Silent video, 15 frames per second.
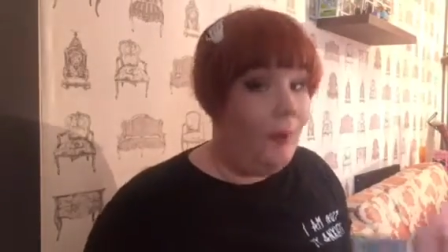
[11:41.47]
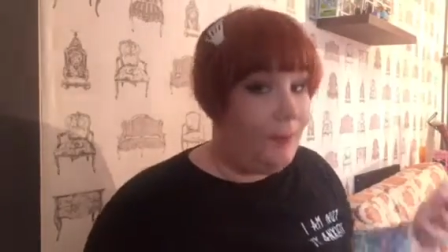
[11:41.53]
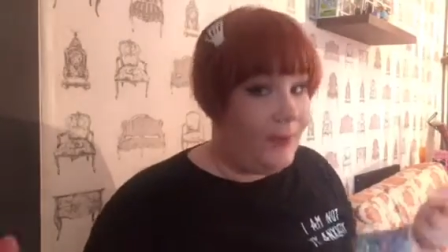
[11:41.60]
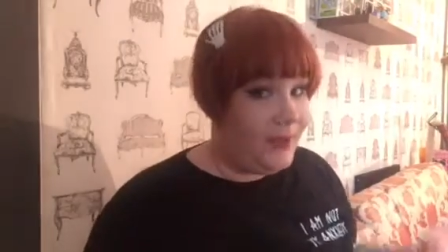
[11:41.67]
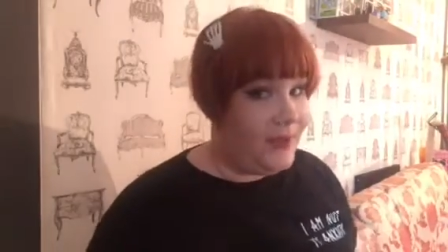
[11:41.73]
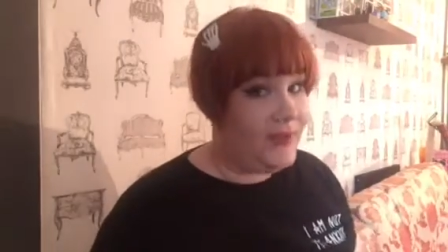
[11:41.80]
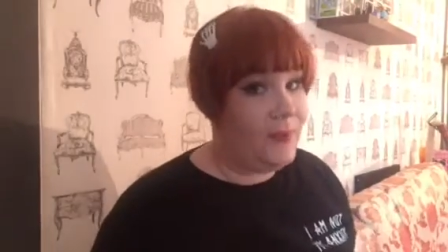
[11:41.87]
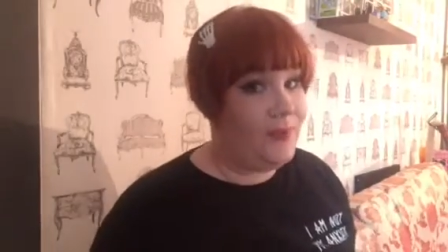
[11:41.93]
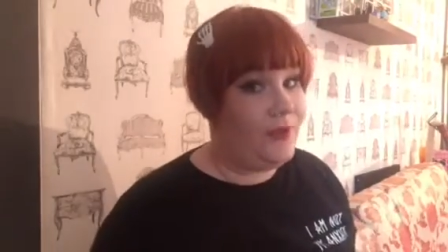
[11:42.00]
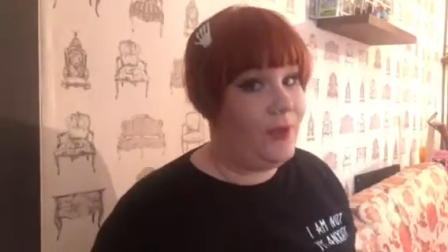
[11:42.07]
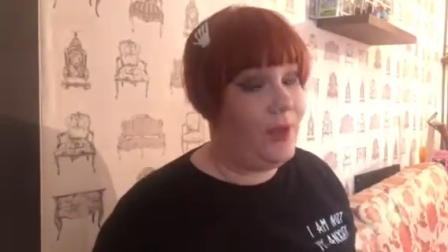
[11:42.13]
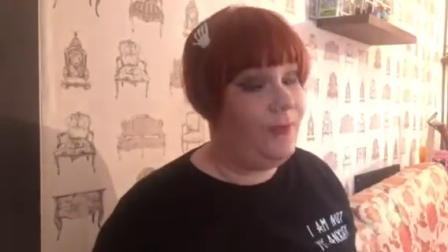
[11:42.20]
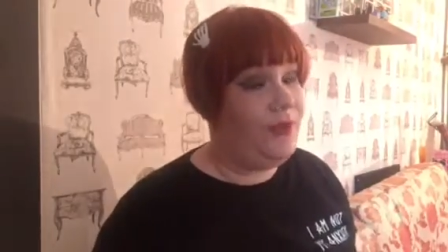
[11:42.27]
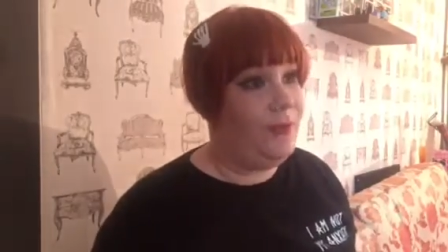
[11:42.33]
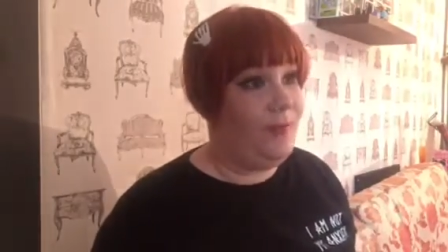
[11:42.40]
please
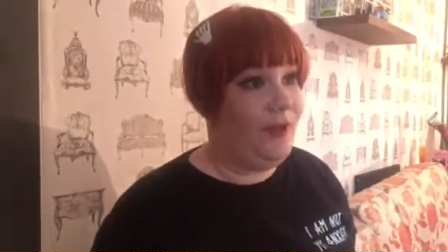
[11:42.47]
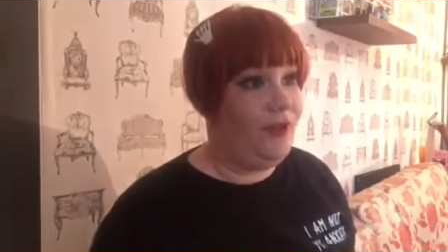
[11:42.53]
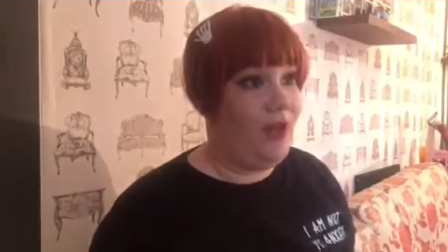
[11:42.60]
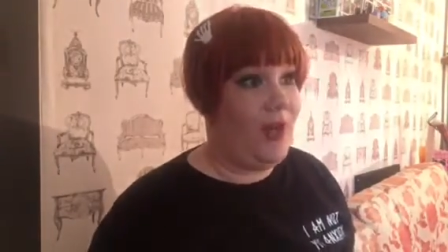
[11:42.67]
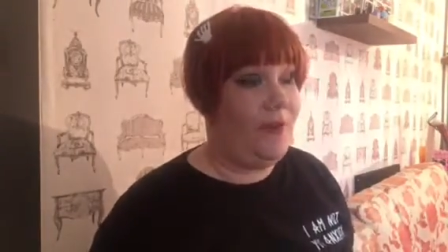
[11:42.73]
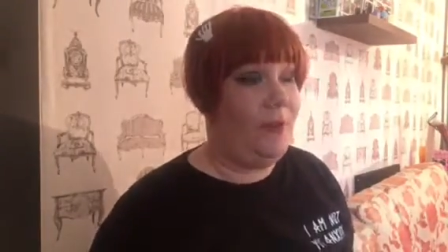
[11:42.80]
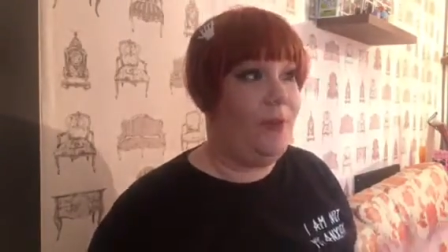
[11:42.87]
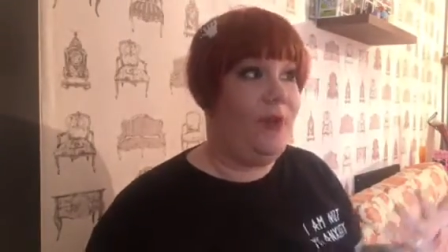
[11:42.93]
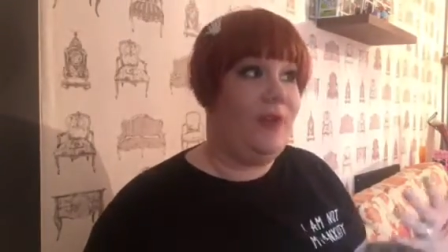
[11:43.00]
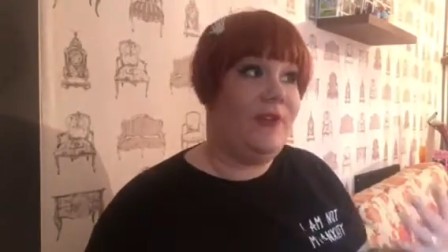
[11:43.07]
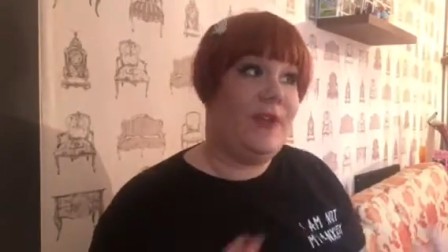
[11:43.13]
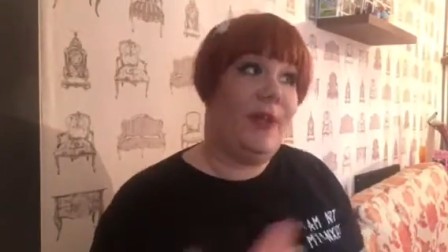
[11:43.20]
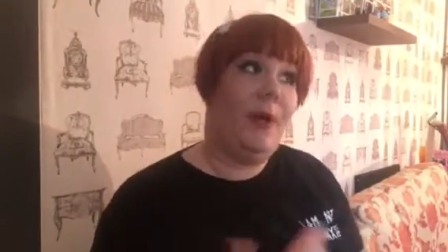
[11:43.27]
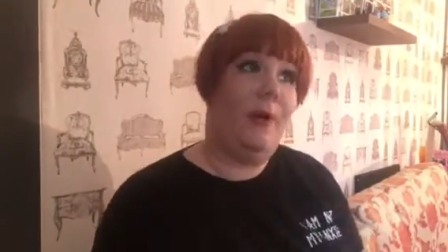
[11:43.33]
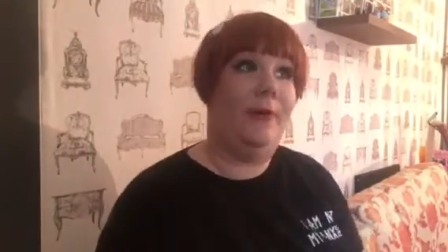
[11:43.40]
subscribe to my channel
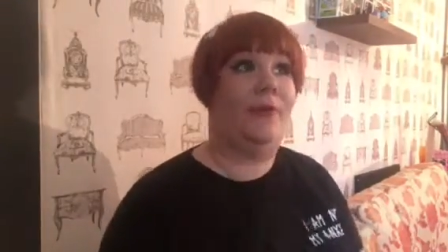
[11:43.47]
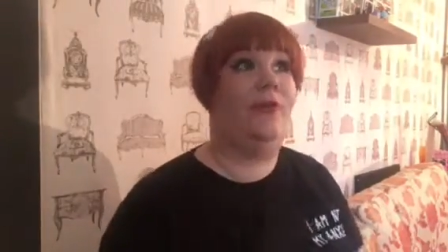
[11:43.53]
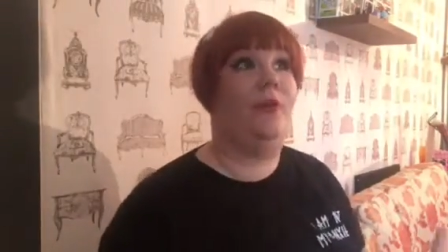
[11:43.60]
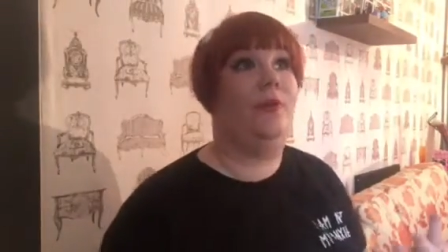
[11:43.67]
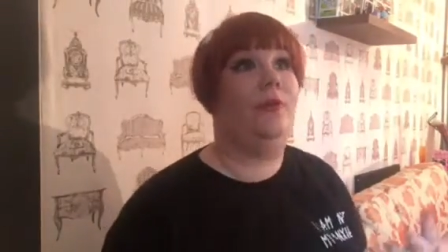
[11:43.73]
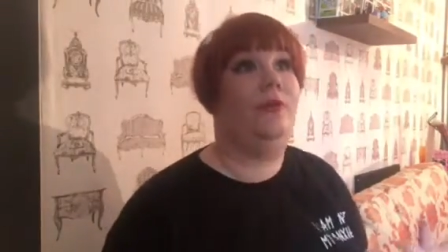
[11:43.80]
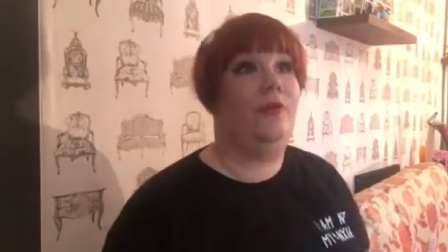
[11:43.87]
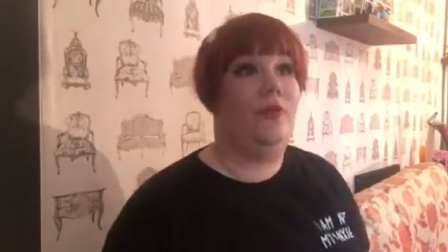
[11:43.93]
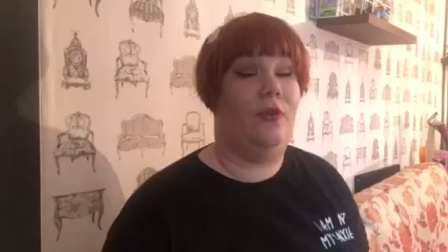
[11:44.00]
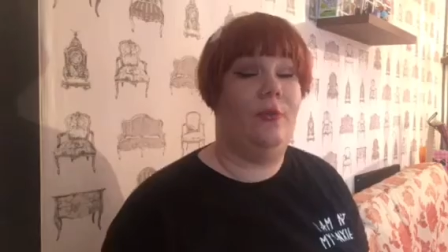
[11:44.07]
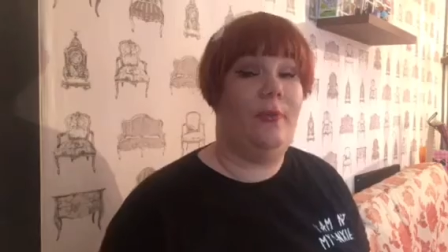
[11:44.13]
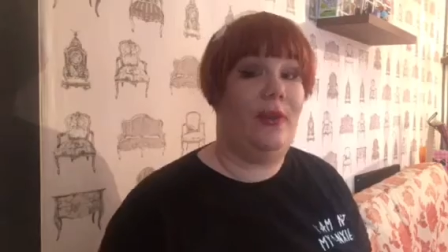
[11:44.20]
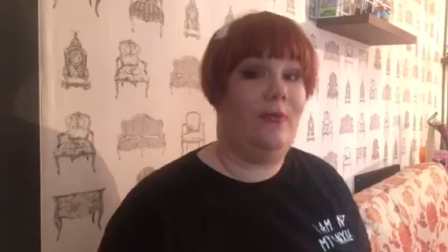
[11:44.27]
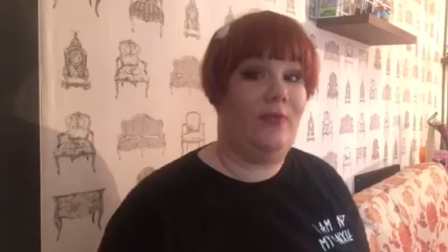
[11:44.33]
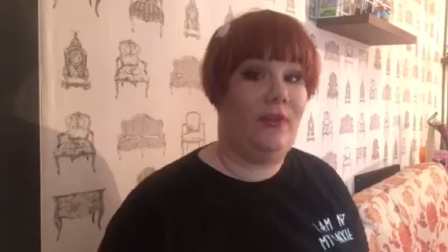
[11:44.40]
because I also do
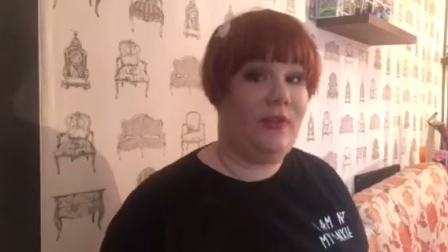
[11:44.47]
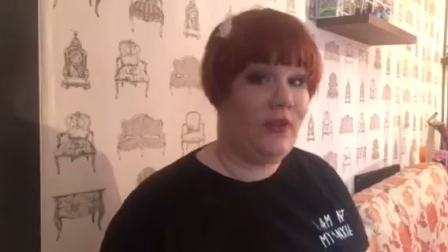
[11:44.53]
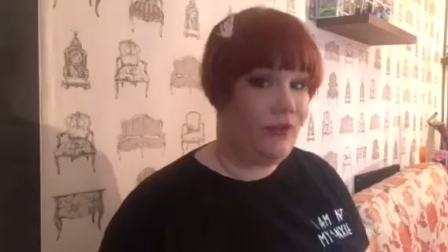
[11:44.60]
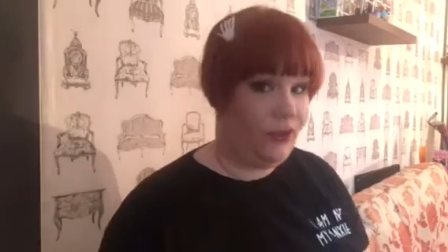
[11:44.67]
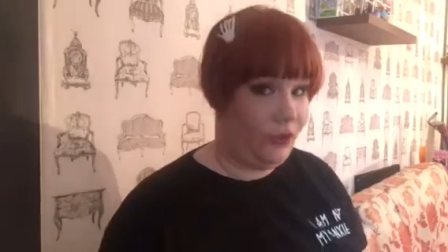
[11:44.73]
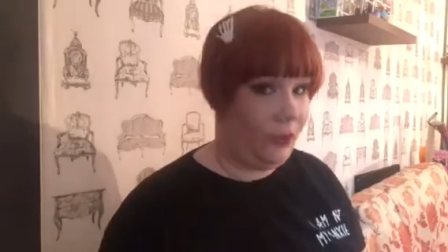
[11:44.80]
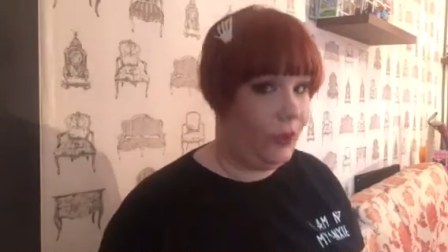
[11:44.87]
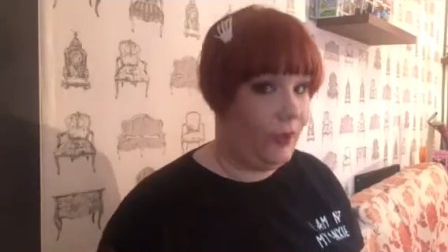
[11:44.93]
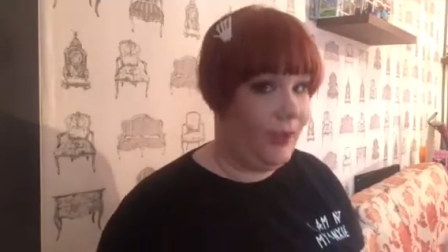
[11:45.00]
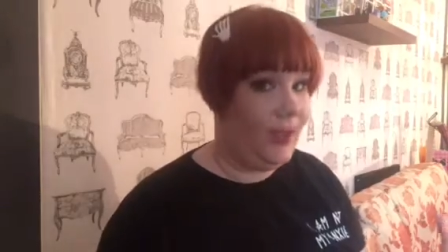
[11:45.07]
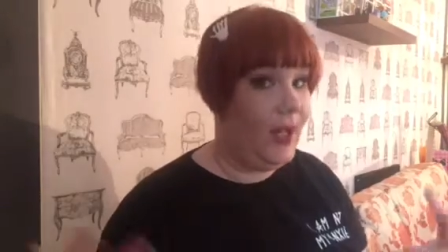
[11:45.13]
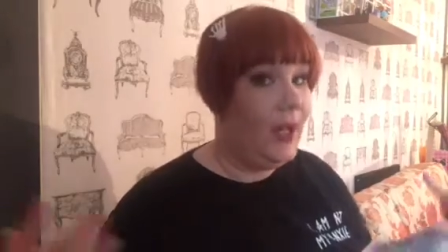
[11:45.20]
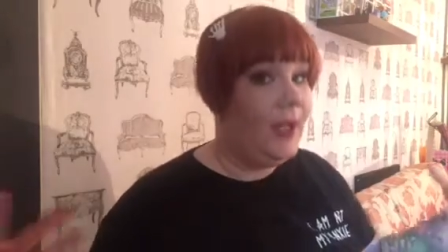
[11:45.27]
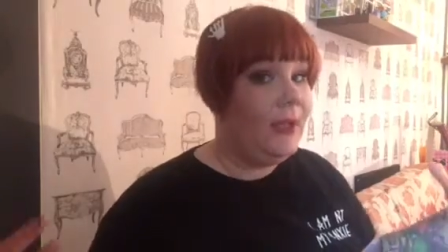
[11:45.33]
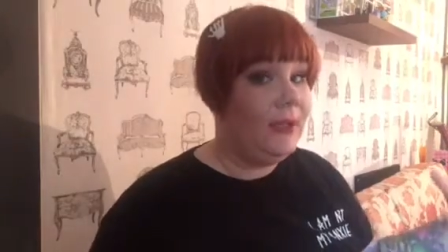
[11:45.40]
my vintage
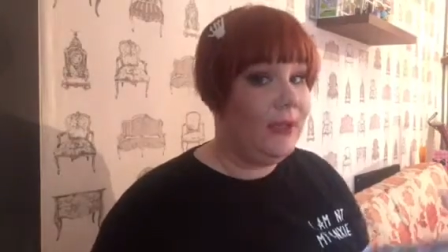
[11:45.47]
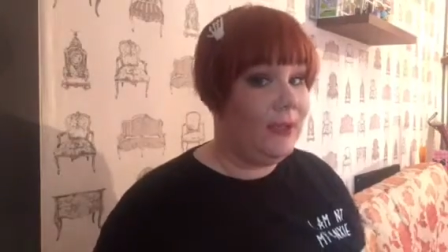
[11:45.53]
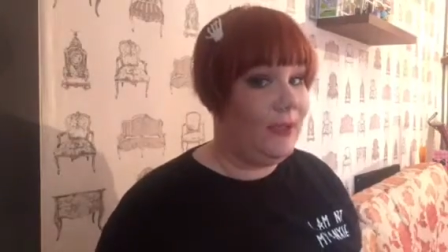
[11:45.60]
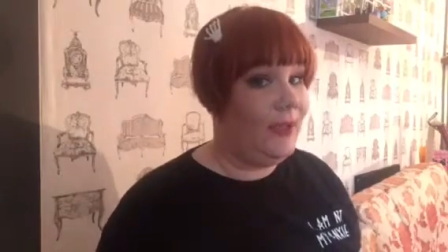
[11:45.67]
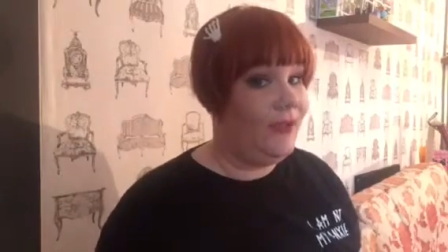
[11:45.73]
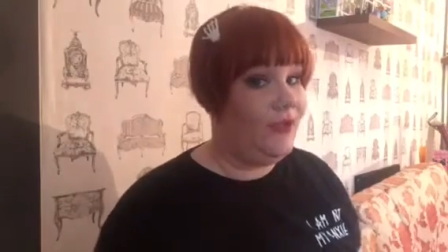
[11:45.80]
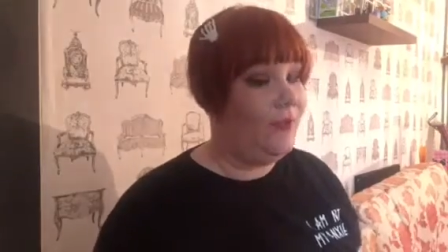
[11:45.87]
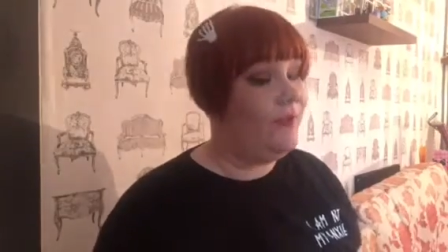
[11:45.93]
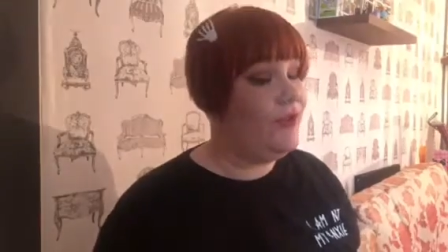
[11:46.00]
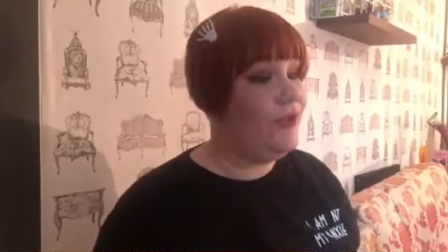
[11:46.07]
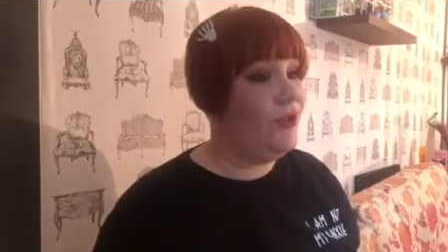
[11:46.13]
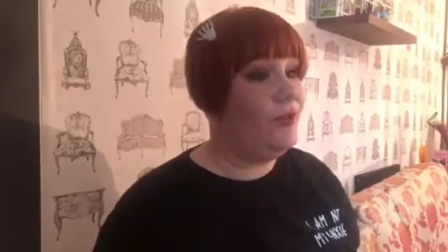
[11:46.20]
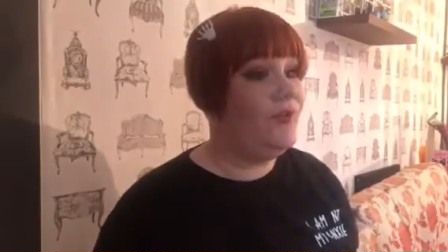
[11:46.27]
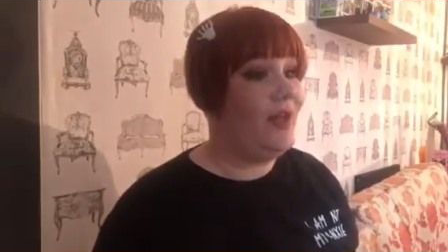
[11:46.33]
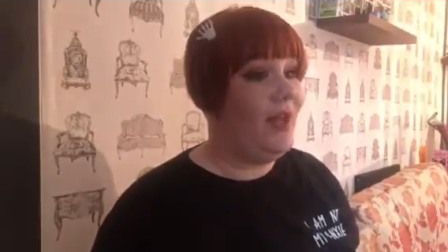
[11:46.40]
toy collection videos.